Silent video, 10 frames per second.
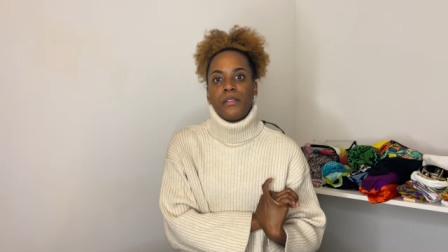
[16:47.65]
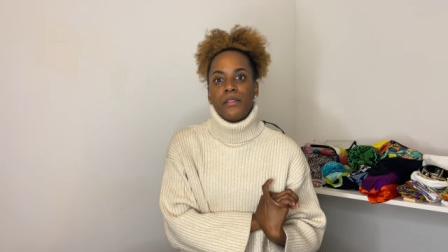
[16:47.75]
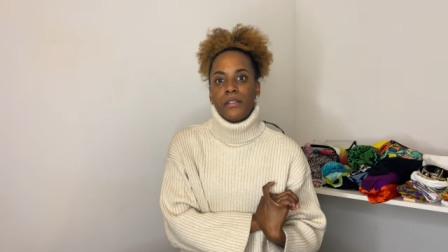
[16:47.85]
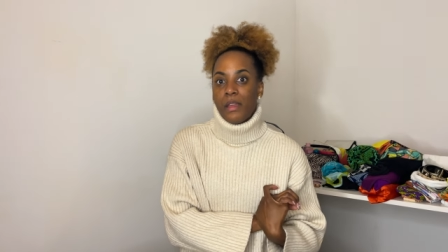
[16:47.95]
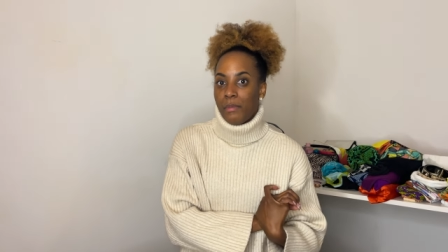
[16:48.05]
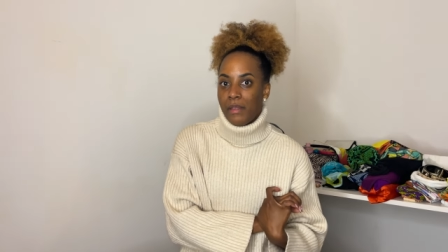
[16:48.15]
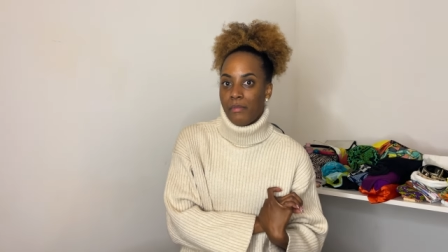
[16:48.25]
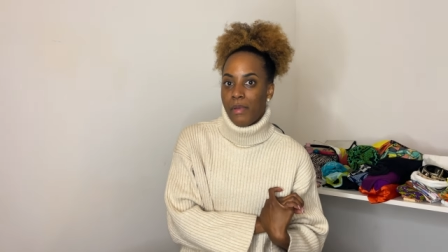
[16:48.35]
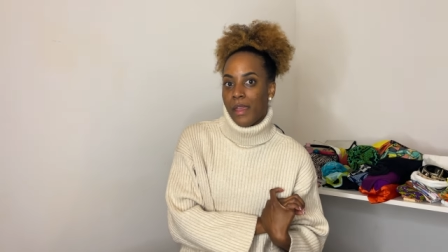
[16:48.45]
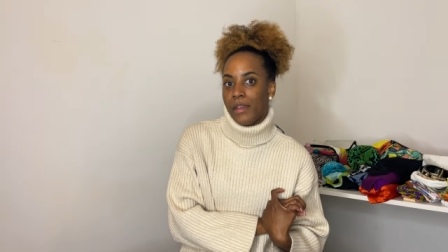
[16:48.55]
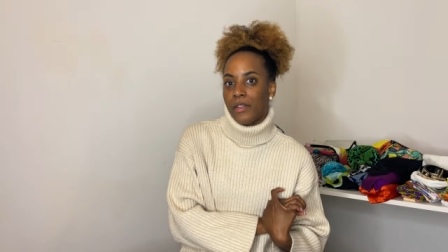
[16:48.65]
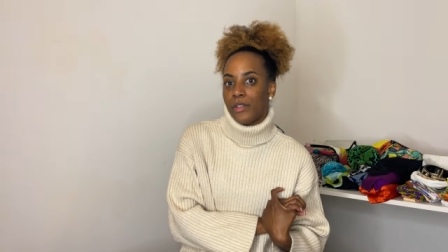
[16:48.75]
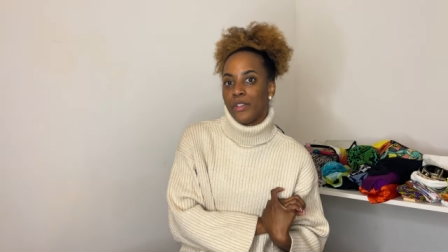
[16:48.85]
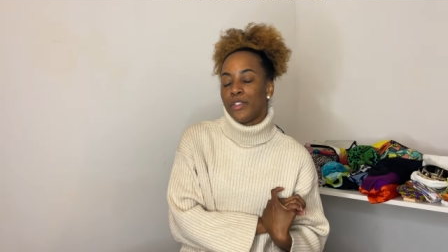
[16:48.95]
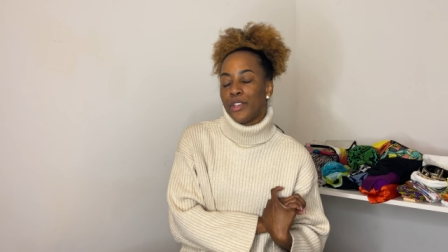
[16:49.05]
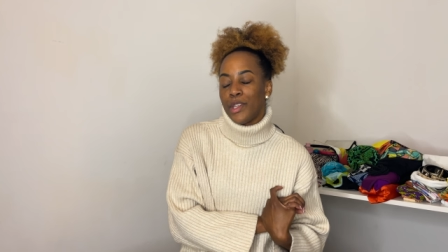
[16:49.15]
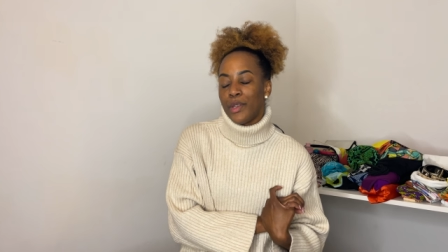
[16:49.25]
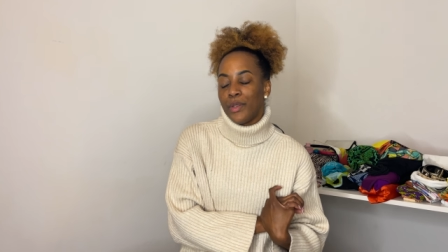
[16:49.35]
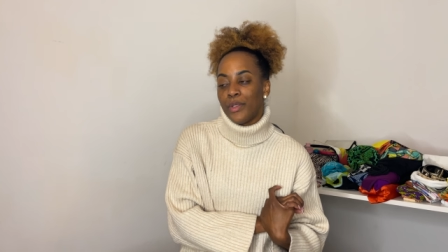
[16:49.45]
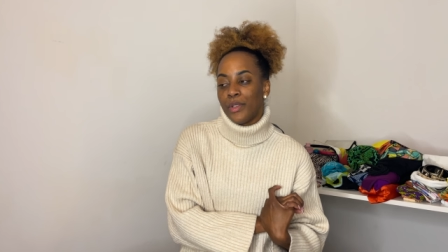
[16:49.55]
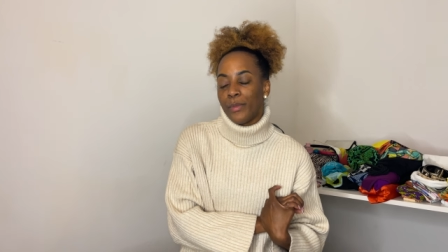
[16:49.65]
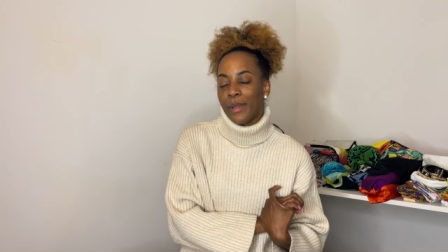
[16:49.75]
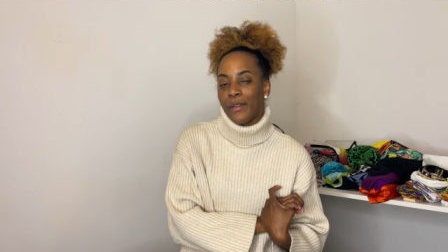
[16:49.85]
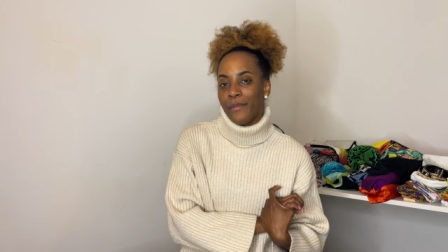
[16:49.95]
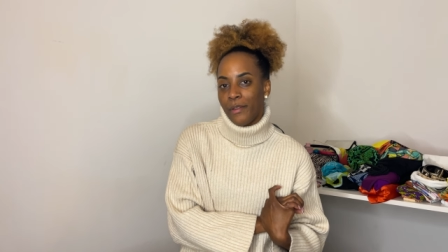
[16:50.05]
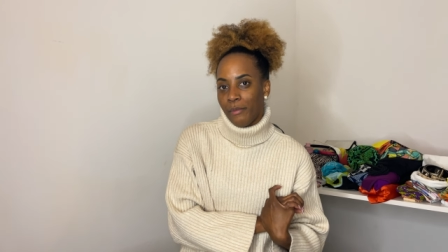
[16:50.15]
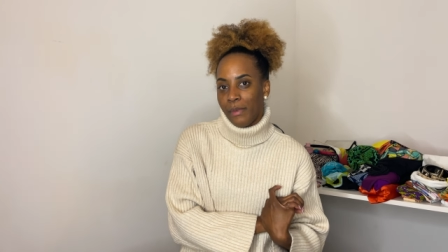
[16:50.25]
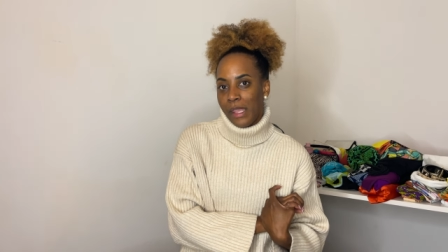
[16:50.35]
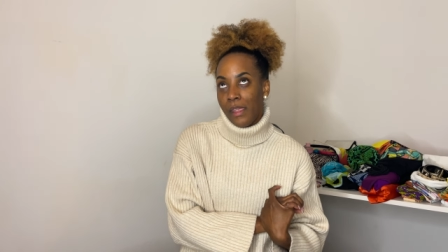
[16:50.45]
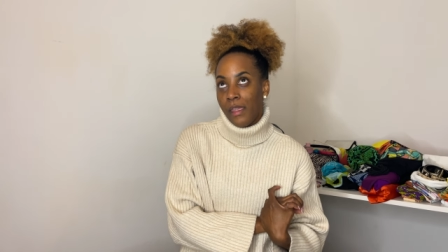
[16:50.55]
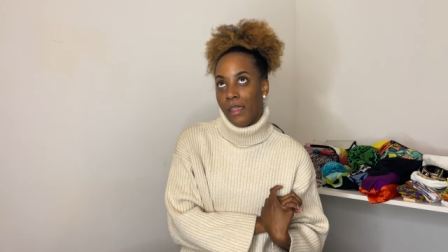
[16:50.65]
coming back to YouTube and filming.